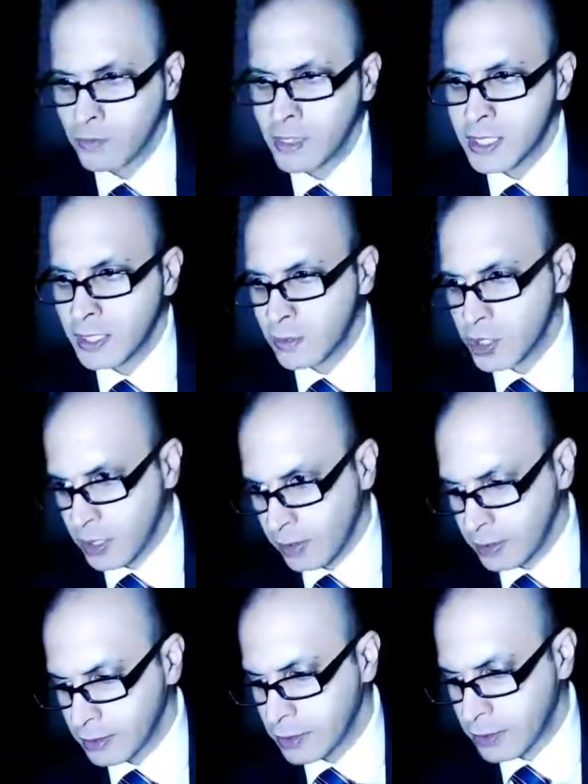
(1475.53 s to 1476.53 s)
is now
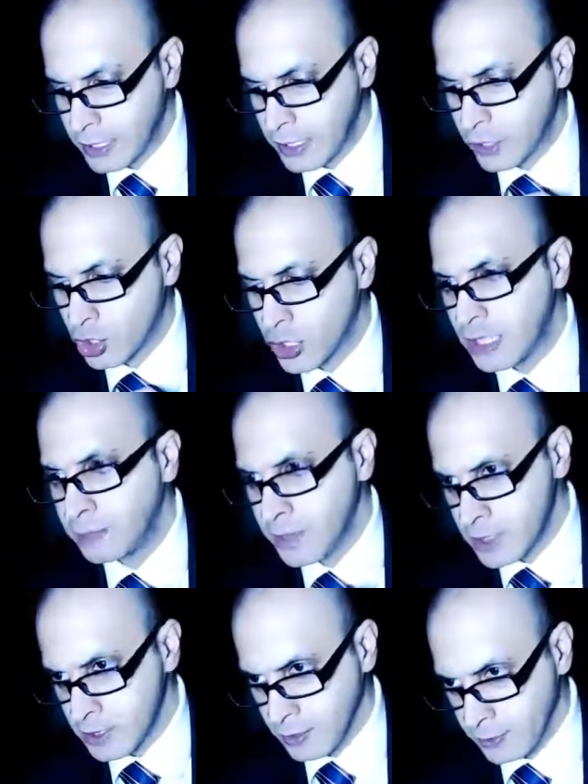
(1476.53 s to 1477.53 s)
starting to take shape,
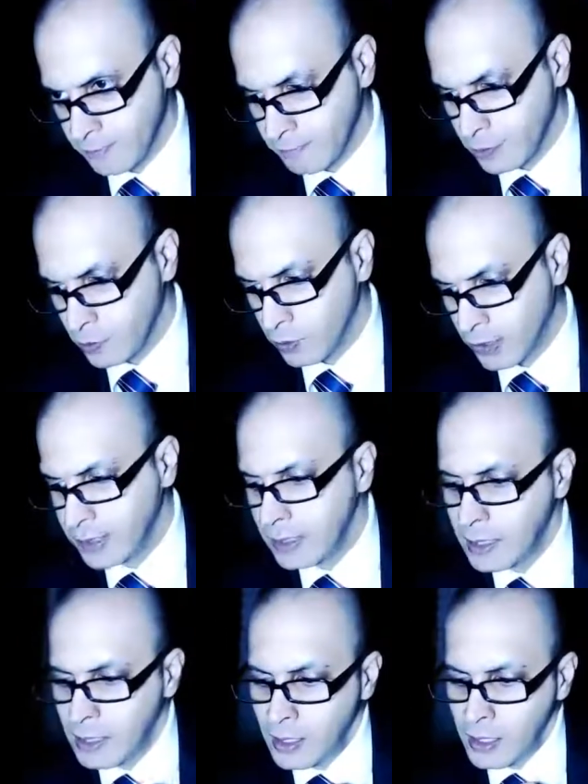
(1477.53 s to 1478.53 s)
isn't it? Right?
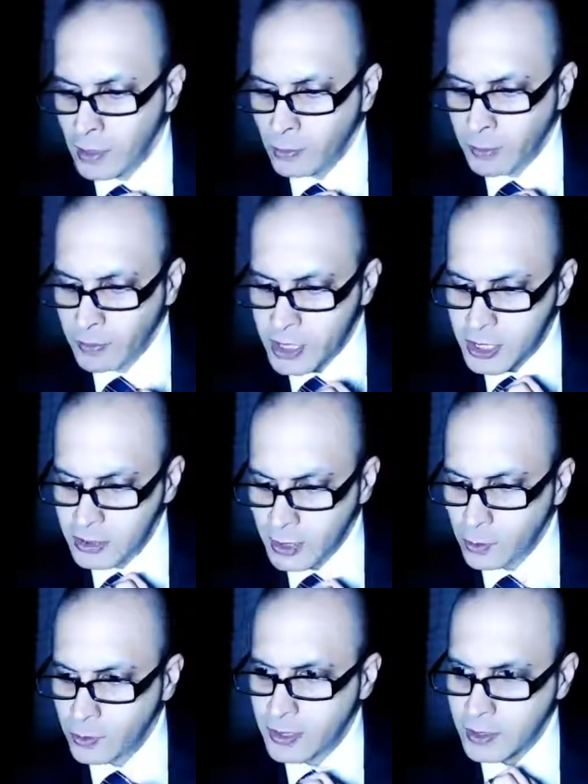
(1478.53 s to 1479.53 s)
We must
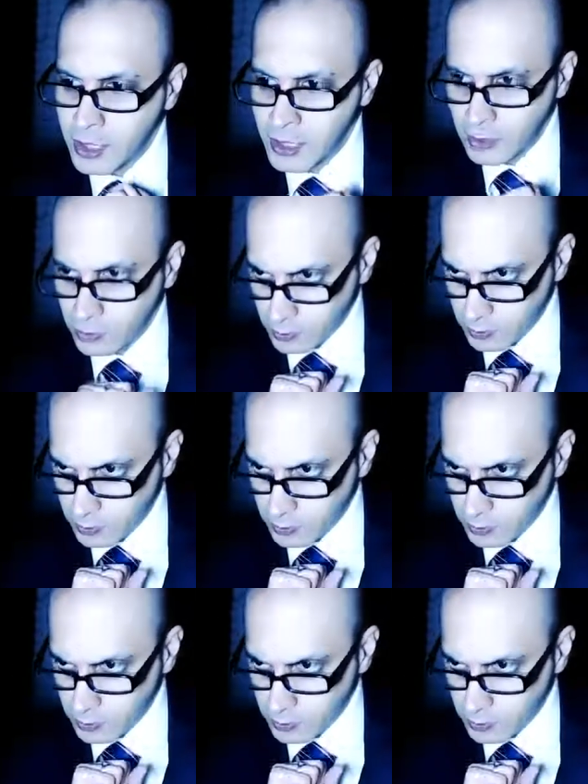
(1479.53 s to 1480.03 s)
now consider